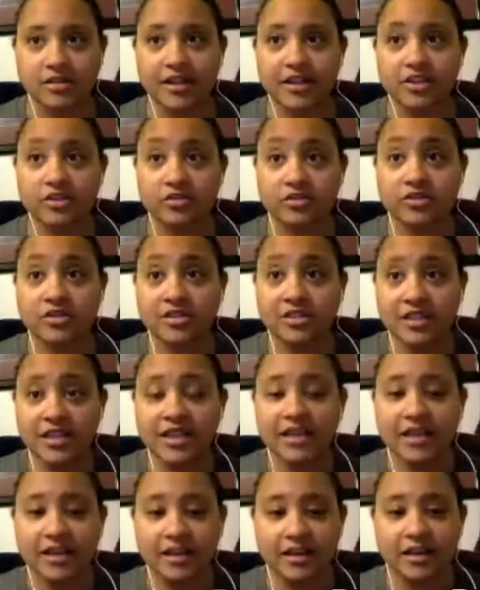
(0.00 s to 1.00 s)
you
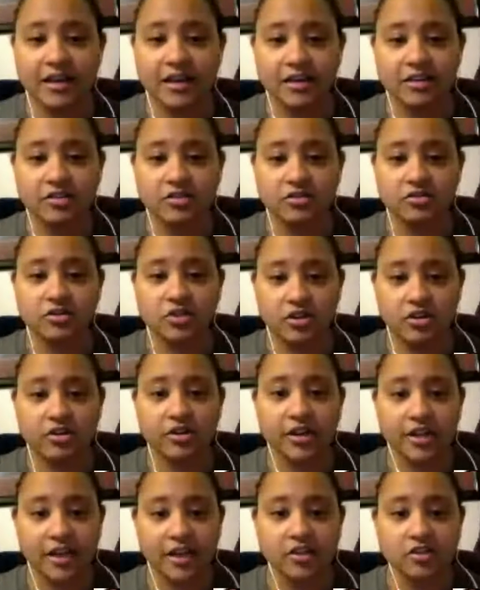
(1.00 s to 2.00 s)
see it
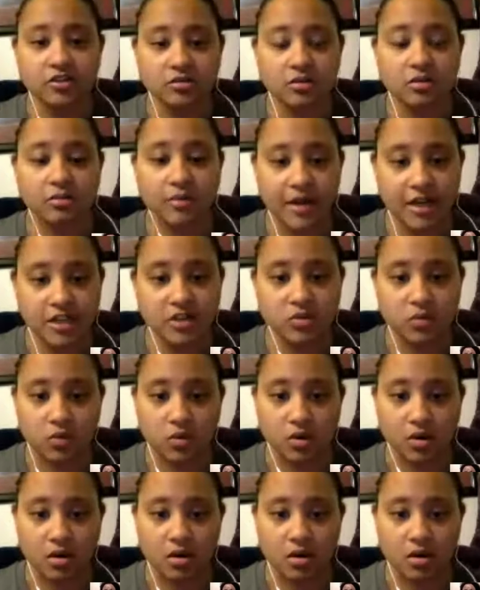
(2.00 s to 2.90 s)
turning into a race war.